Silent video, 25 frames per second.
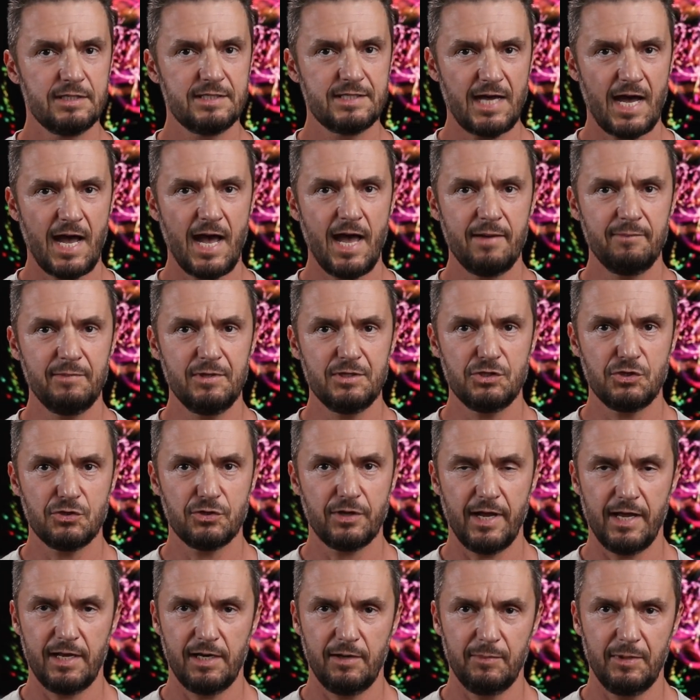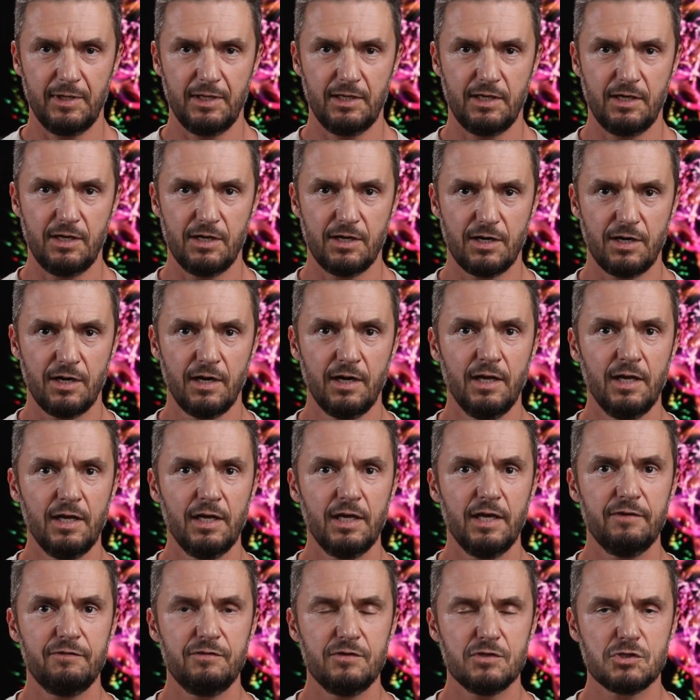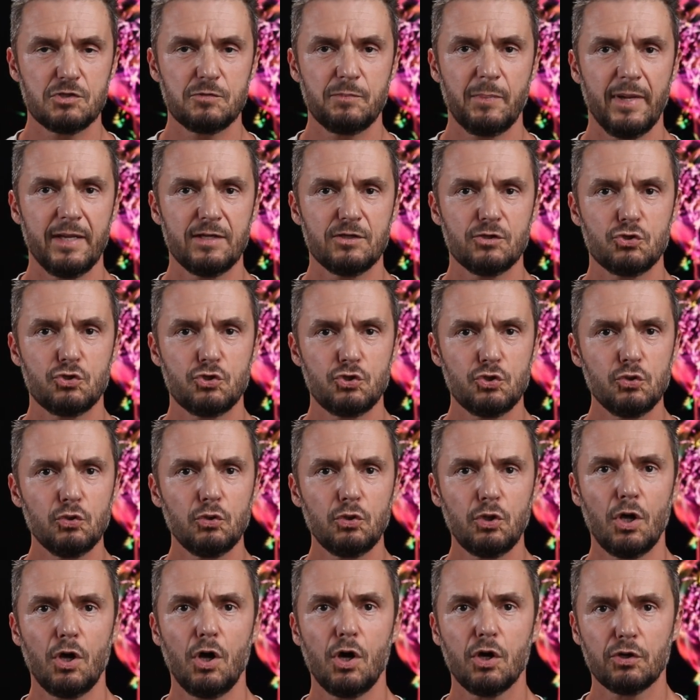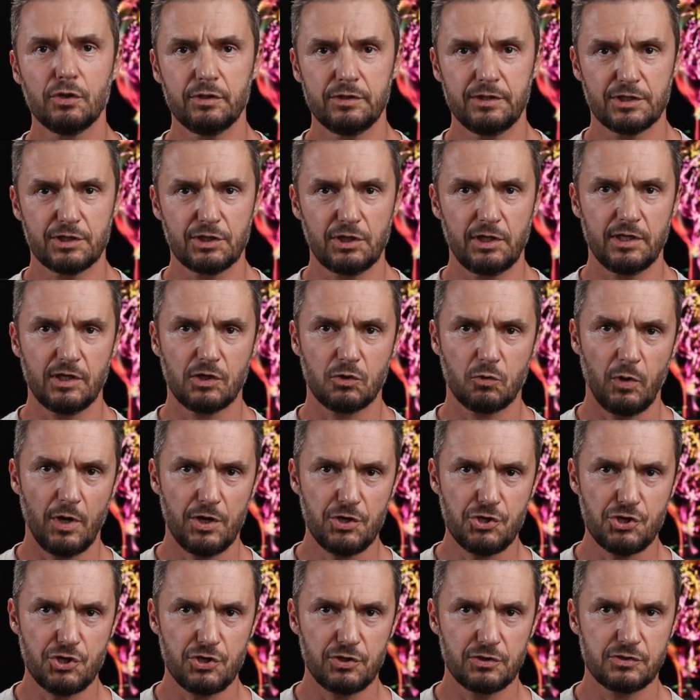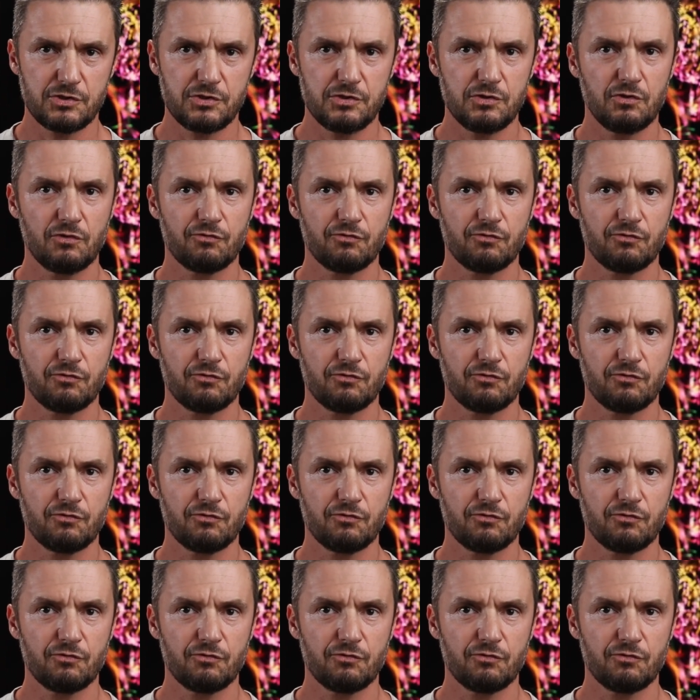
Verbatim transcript: Time is your enemy here. If you spend too long on early questions,